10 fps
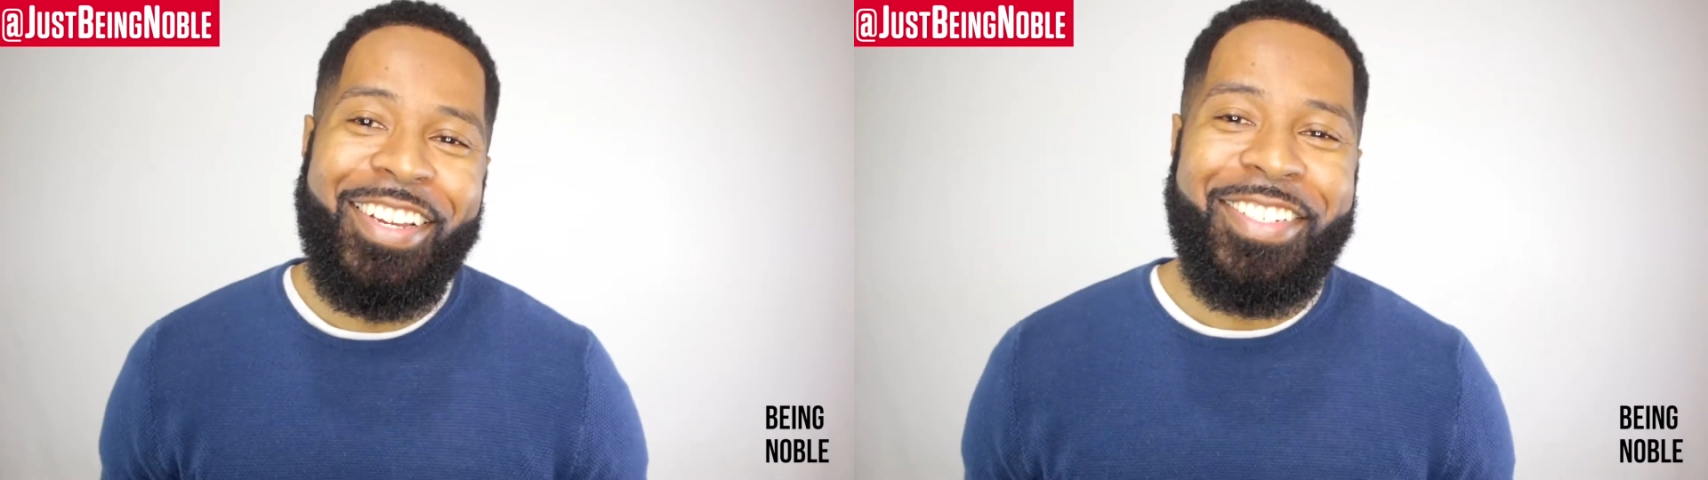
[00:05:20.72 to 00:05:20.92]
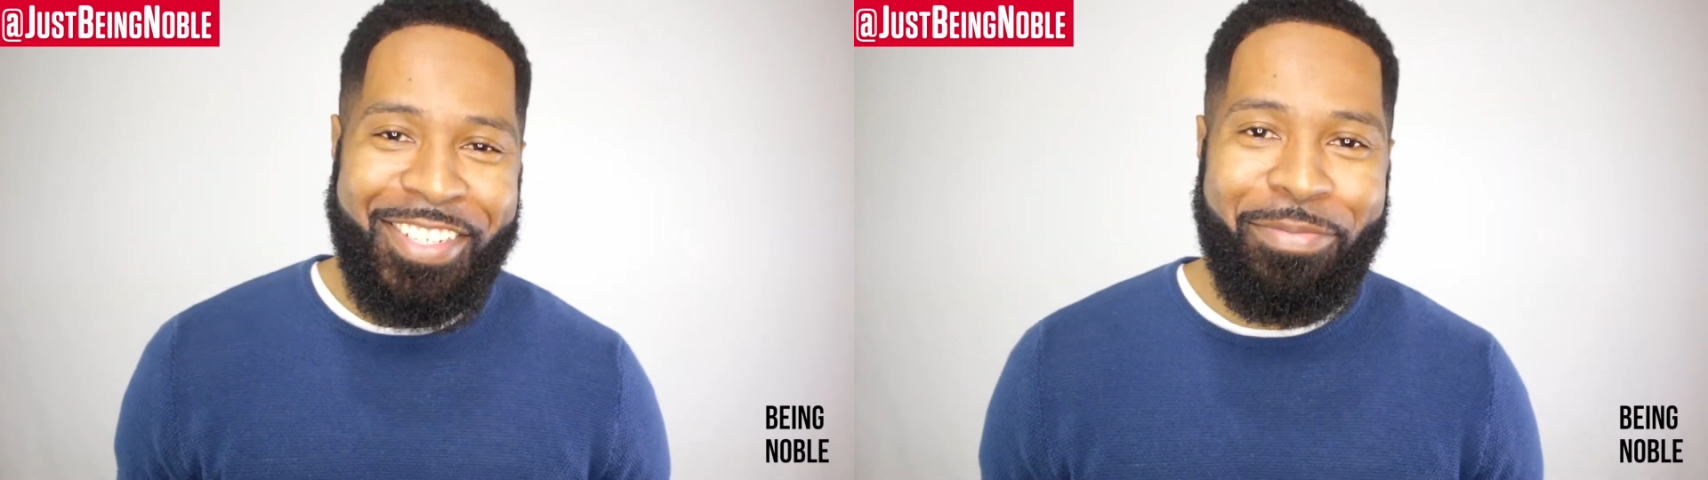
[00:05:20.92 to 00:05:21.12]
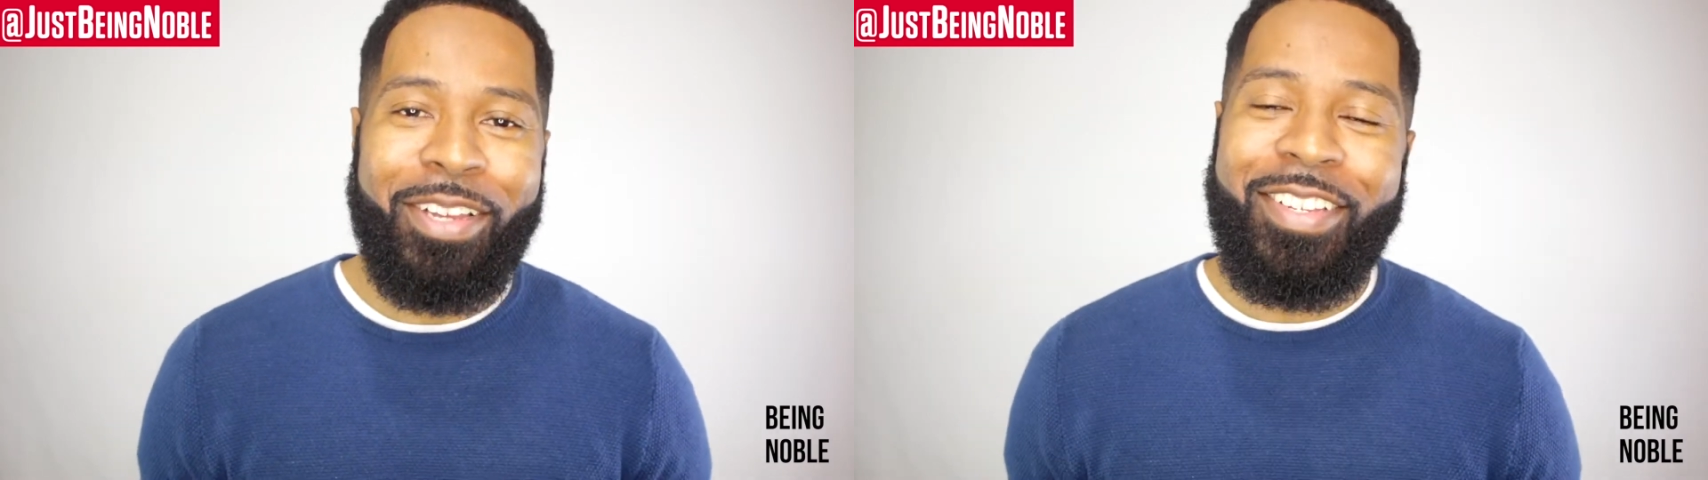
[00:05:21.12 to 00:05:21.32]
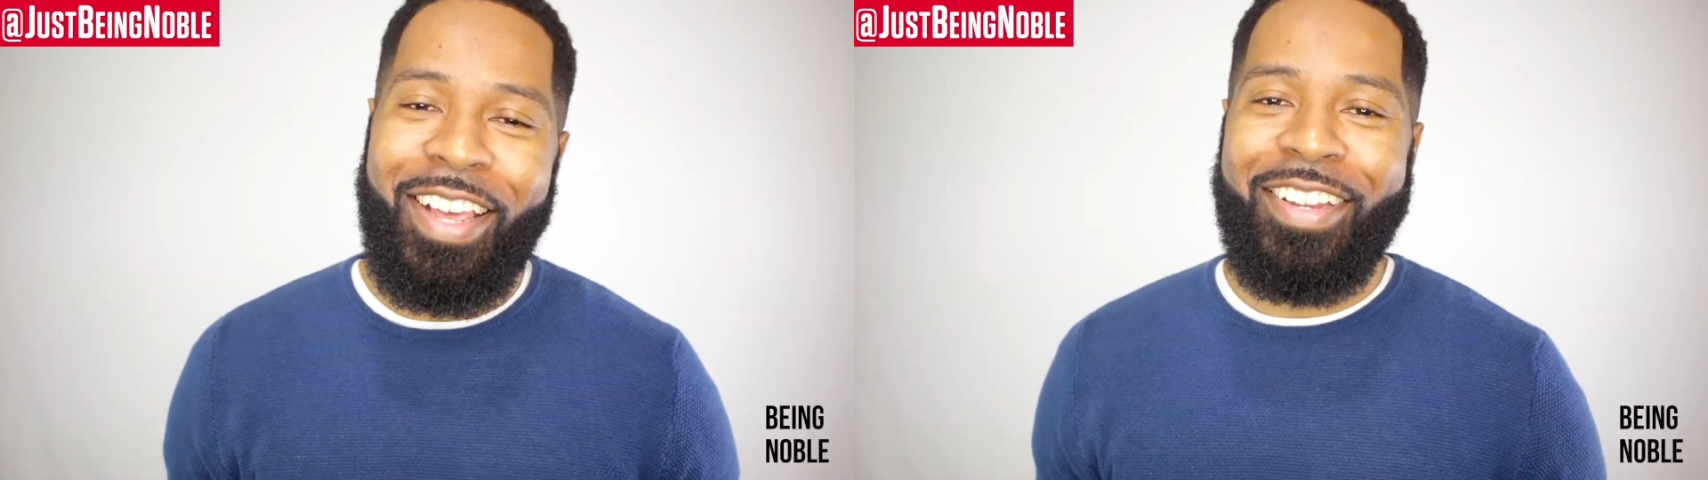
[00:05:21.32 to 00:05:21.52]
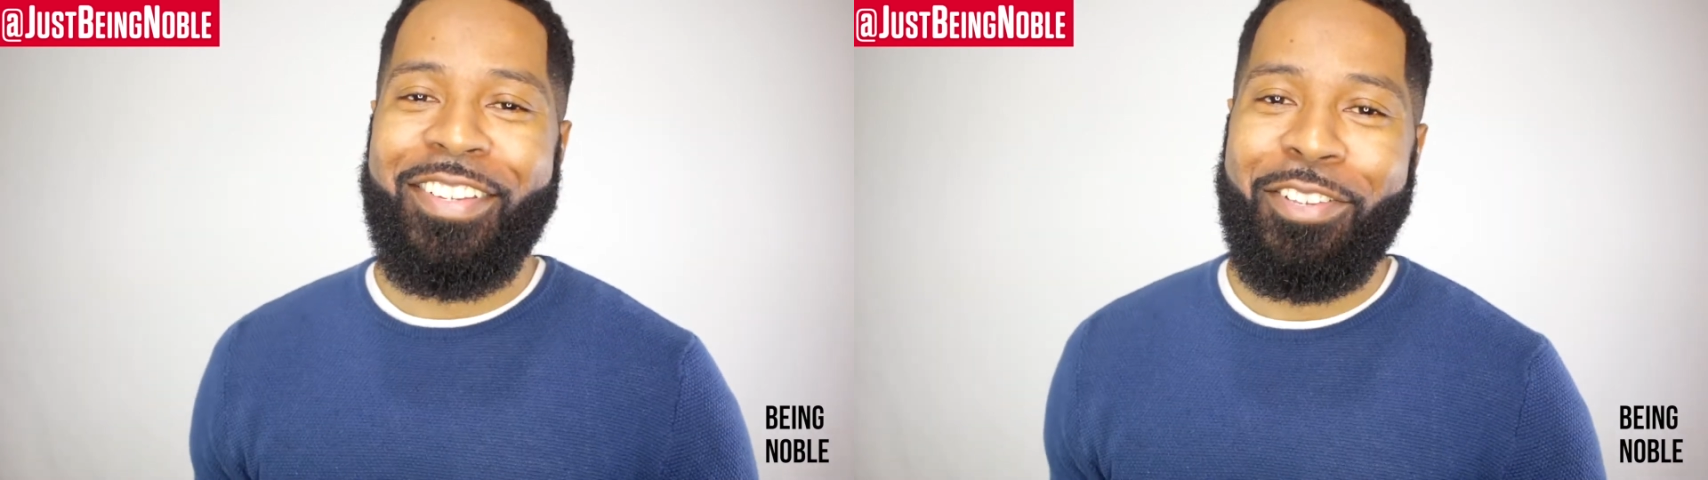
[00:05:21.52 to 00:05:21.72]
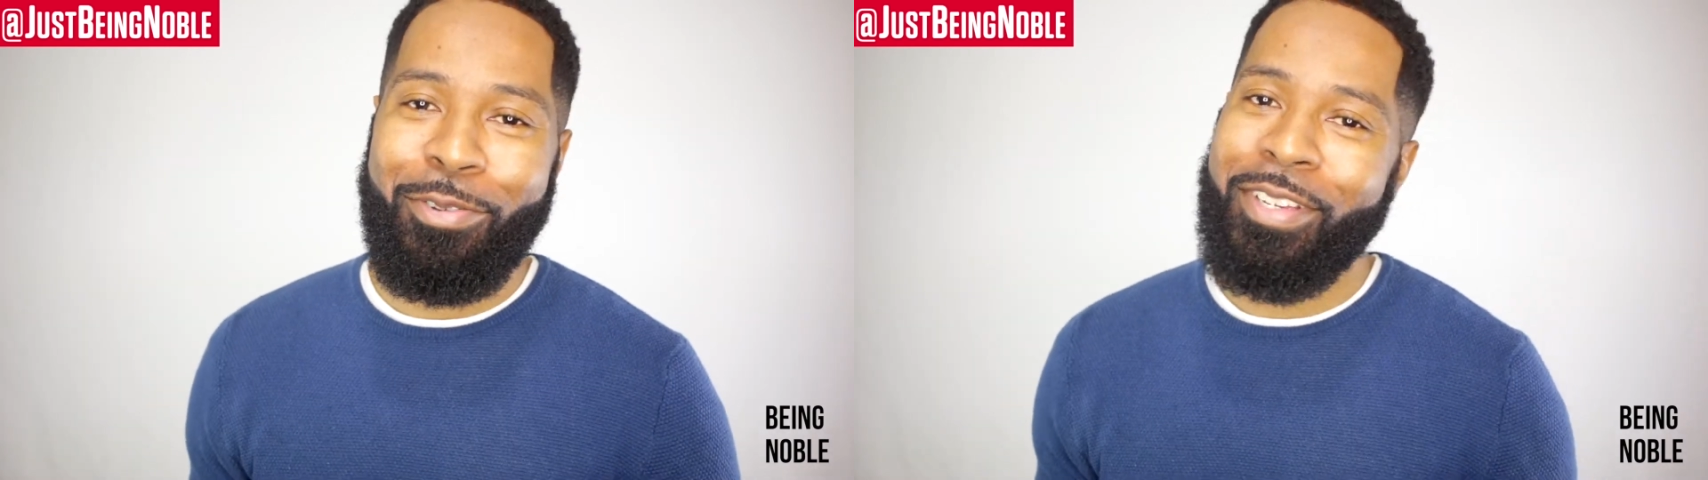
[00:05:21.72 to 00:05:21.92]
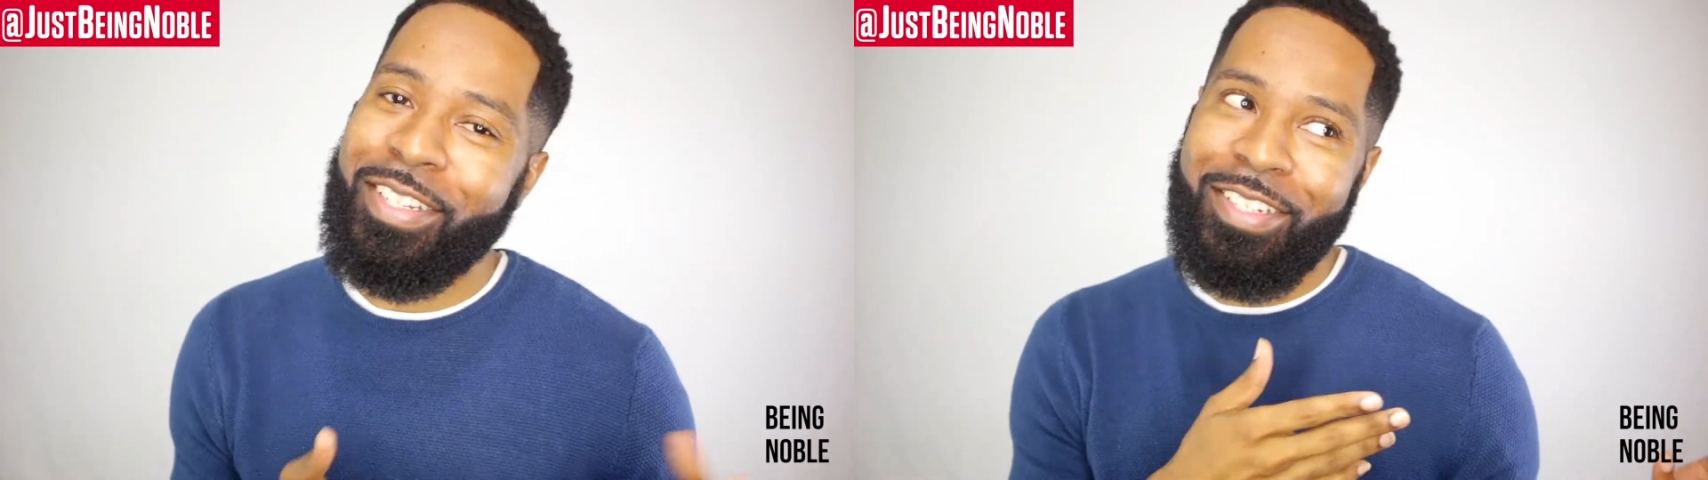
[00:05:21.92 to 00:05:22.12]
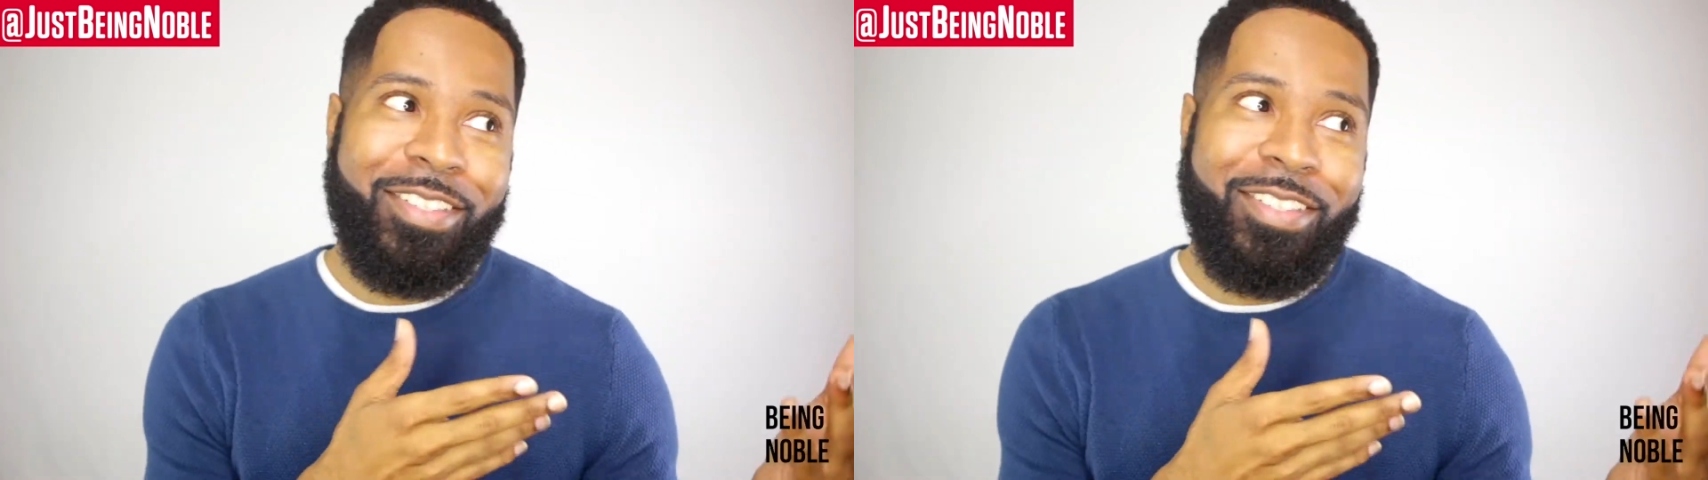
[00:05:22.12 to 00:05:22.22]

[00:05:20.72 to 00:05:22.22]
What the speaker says: She's about to lie to you because